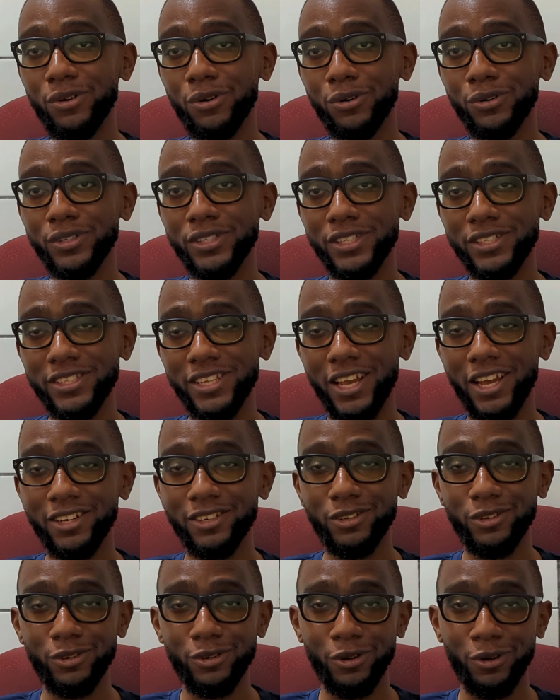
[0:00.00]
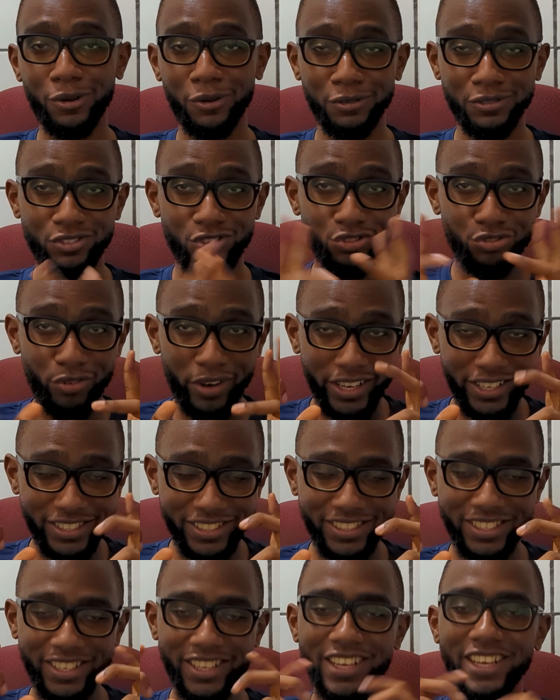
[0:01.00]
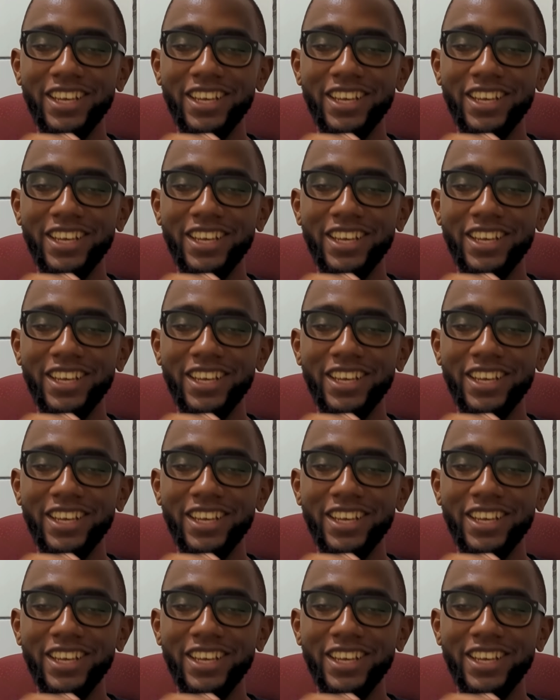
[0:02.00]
or these are the tricks.